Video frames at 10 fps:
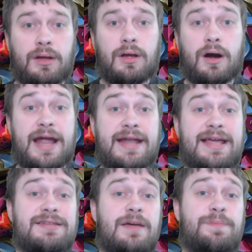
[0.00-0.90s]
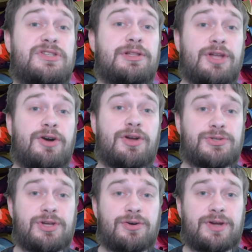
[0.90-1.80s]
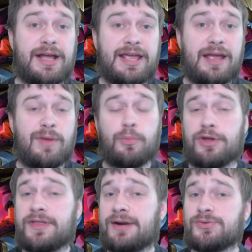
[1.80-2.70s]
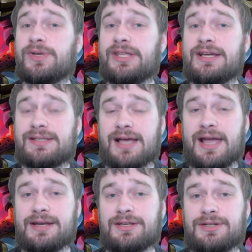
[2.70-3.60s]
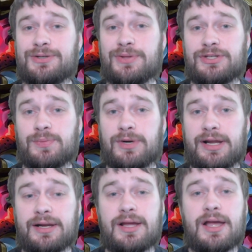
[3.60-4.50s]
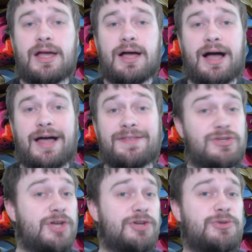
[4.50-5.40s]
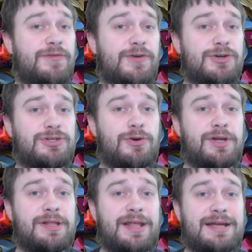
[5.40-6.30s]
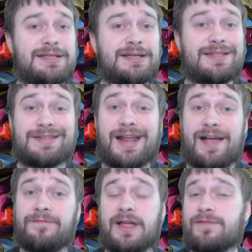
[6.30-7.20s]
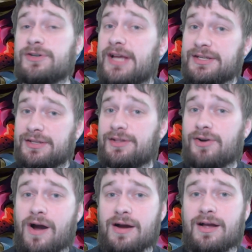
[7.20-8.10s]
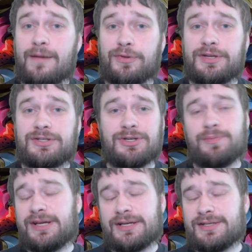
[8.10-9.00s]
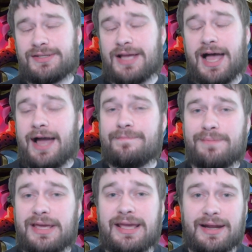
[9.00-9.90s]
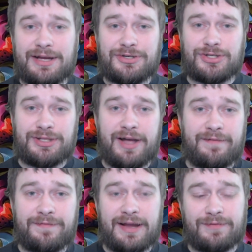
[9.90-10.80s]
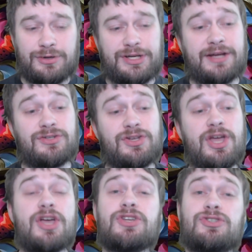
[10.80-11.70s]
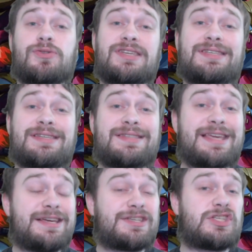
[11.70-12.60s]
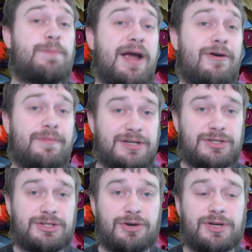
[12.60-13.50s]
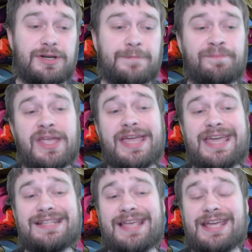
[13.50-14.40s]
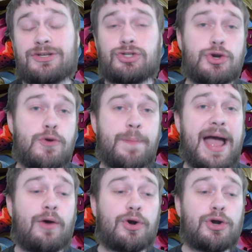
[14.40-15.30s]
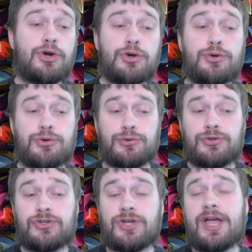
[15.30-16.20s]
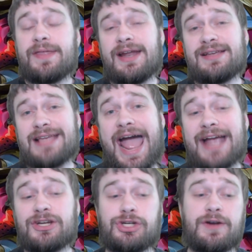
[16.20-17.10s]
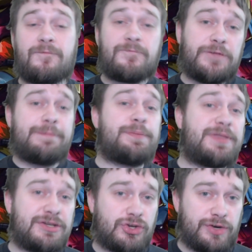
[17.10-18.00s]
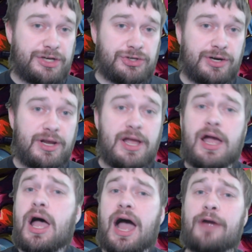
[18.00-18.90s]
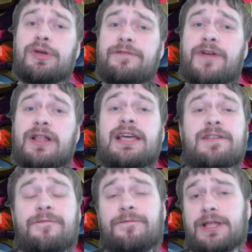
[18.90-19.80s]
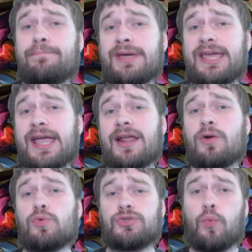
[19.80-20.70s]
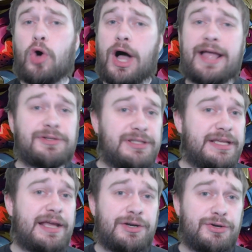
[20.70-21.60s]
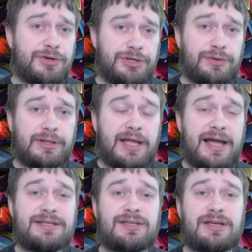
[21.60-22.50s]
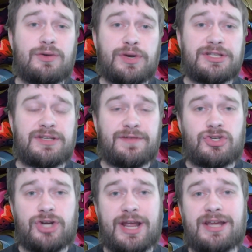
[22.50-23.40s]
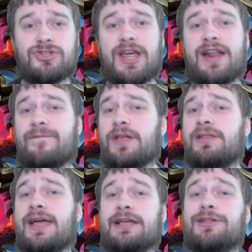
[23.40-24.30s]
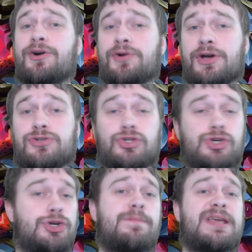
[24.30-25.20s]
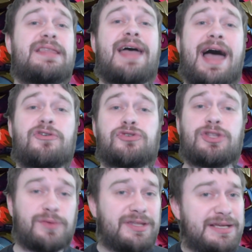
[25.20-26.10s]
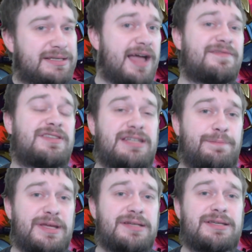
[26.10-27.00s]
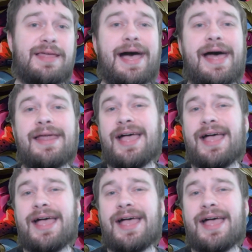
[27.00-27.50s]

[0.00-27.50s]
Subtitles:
Alright, next up is the Logos token I came up with, and I was really excited to do this one. This is also the first token that I did that's going to have flavor text, and there are a couple that do because I'm me and I just love flavor text. So this is the Experiment token. It's a 2 power ooze that has action, flip this creature. I really felt like the flip mechanic was wildly underutilized in Winds of Exchange, and it felt like Logos should be the house that really dives deep into that,